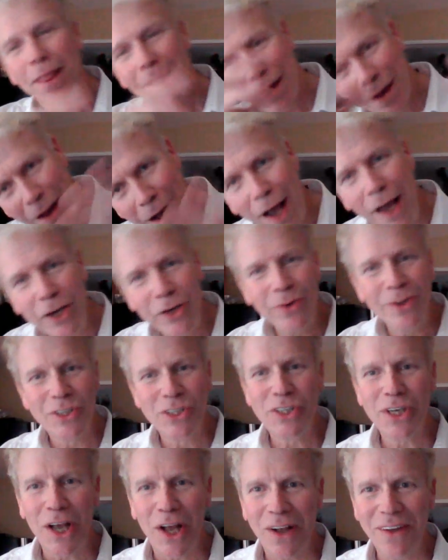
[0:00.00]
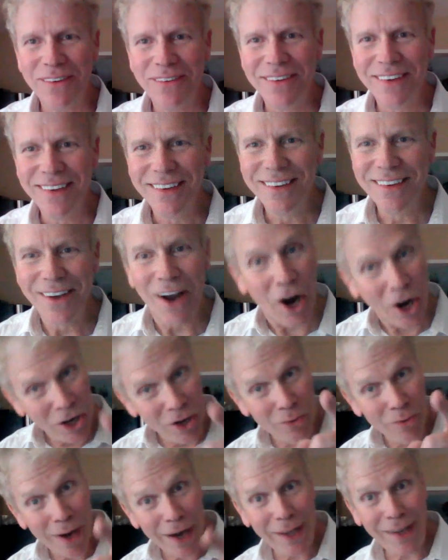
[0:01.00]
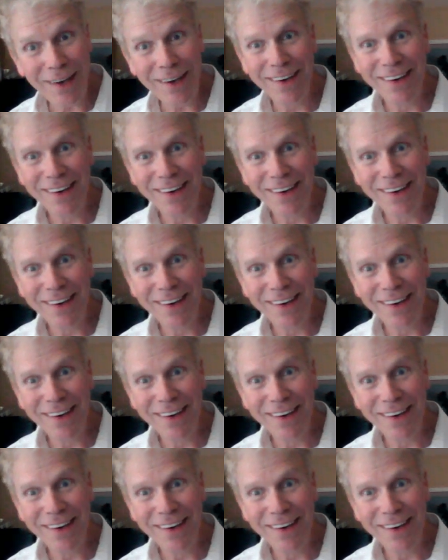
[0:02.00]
onto itself. Are you ready?